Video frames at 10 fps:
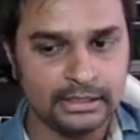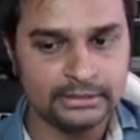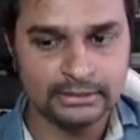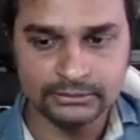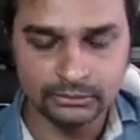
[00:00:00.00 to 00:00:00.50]

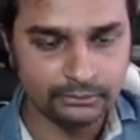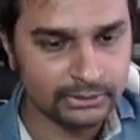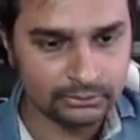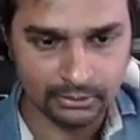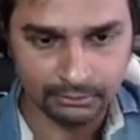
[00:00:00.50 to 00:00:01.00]
There is no
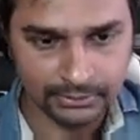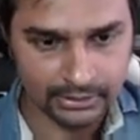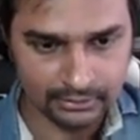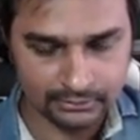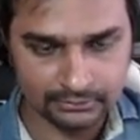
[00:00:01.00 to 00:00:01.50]
way to
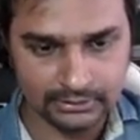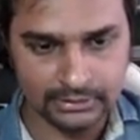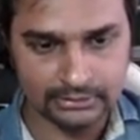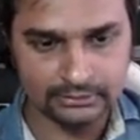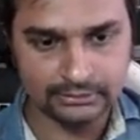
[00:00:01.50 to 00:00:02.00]
compare.
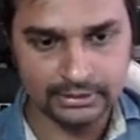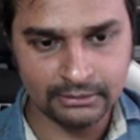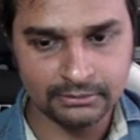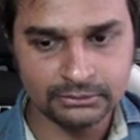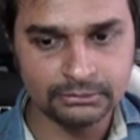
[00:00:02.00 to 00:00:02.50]
Okay, this is
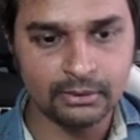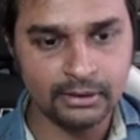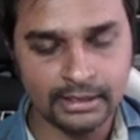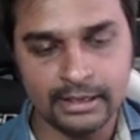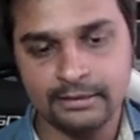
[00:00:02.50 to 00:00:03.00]
like one
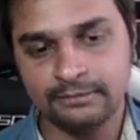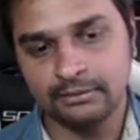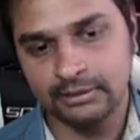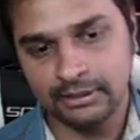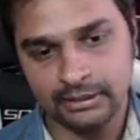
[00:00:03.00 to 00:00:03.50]
small
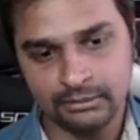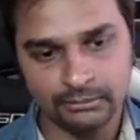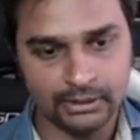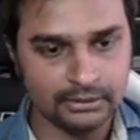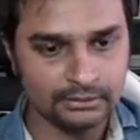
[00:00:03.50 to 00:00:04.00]
California in
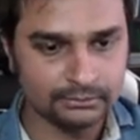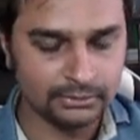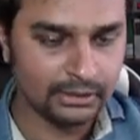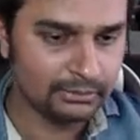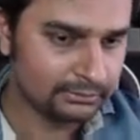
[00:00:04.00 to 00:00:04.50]
one
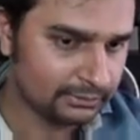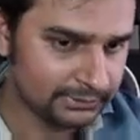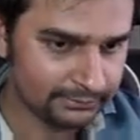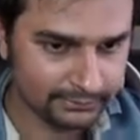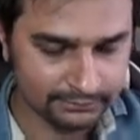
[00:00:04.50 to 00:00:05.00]

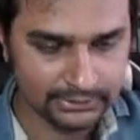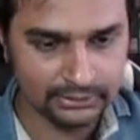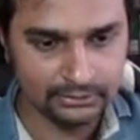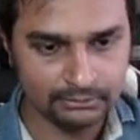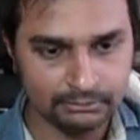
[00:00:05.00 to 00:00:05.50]
of the
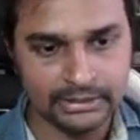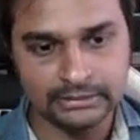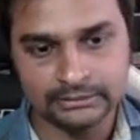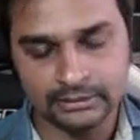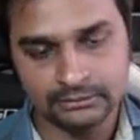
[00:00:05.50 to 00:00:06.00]
50 or
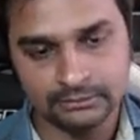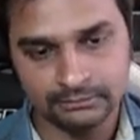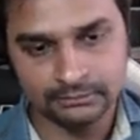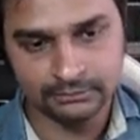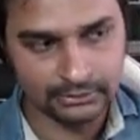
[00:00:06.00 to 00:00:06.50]
many states of
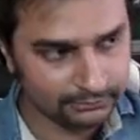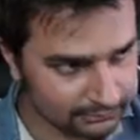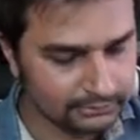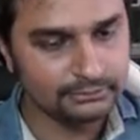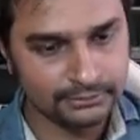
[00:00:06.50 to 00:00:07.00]

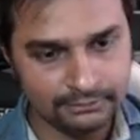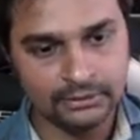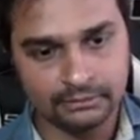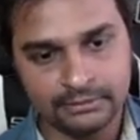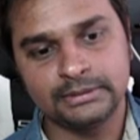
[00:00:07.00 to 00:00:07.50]

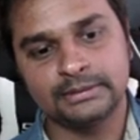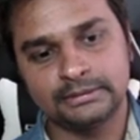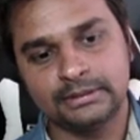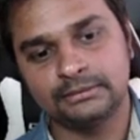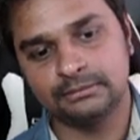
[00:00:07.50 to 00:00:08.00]
50 official
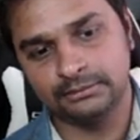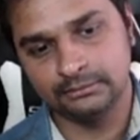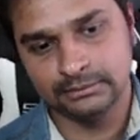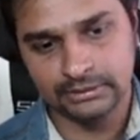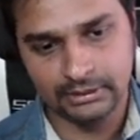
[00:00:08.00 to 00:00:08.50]
states of
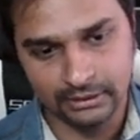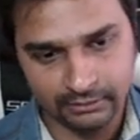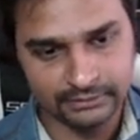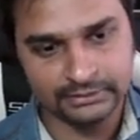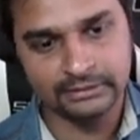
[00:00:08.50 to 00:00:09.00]
US. There are
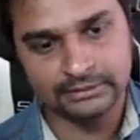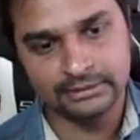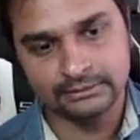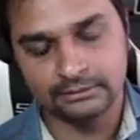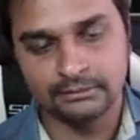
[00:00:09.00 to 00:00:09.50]
unofficial
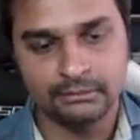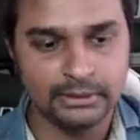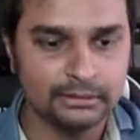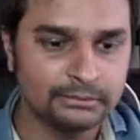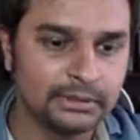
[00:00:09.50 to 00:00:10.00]
states as well,
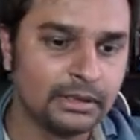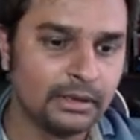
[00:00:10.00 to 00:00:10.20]
by the way.